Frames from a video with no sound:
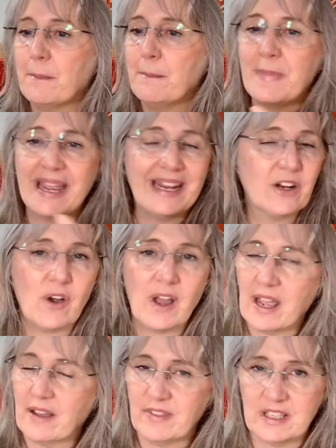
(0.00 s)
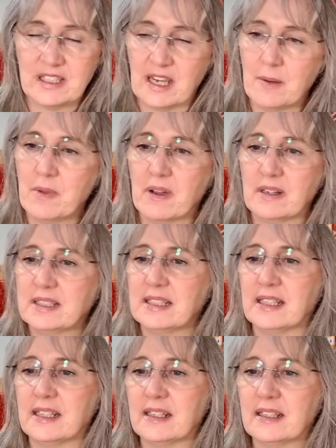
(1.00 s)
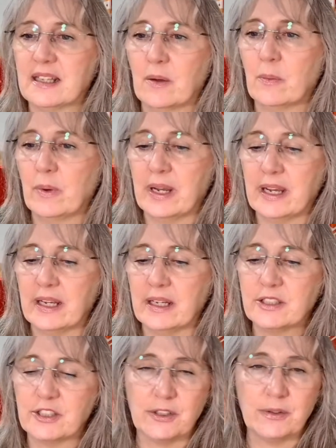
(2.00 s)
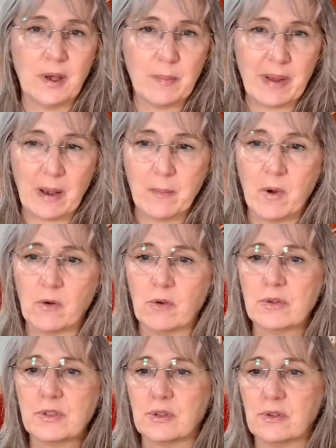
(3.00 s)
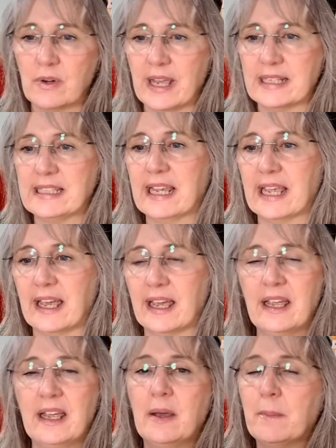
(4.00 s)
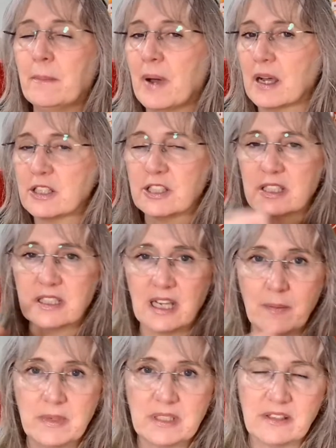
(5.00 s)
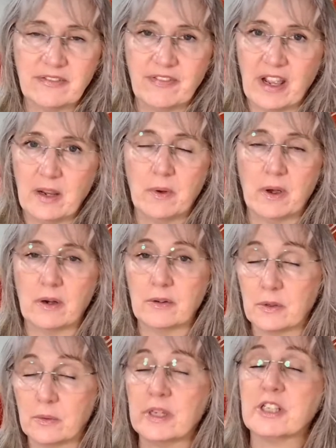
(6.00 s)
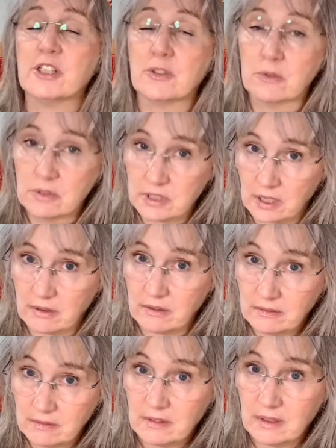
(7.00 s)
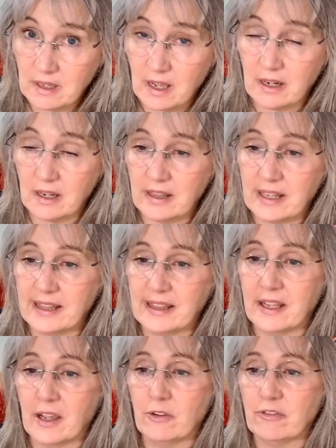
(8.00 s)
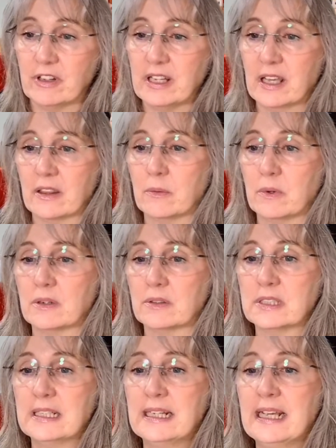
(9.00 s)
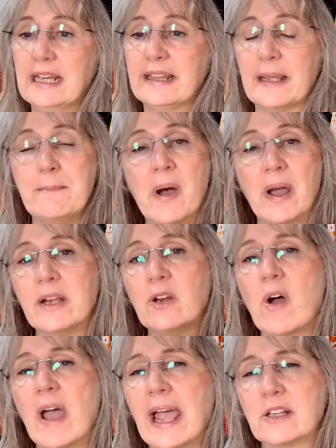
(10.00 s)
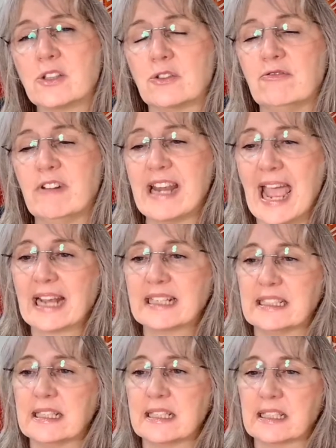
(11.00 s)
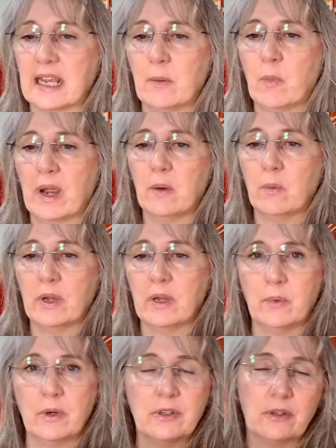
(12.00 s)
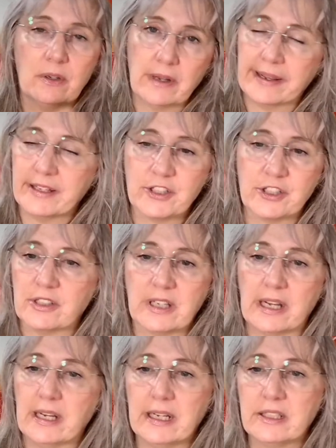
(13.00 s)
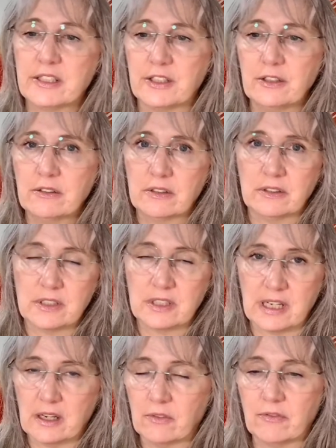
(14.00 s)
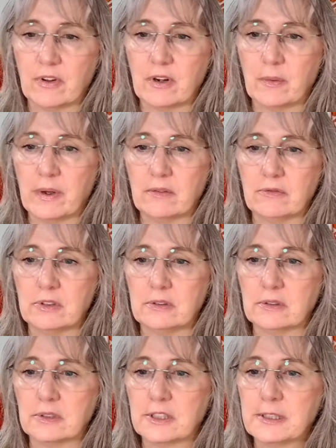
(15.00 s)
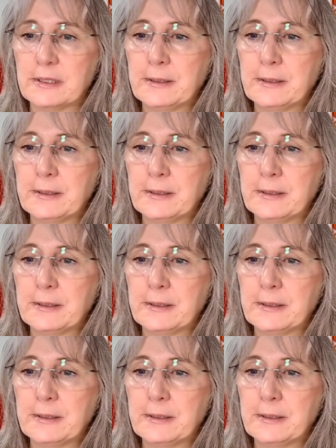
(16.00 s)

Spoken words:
may not have the same idea that we do about morals or etiquette, much the same as the Fey world, which is also over in the other world. They might not act or react in the same way we would, and neither should they need to, because they don't follow our rules.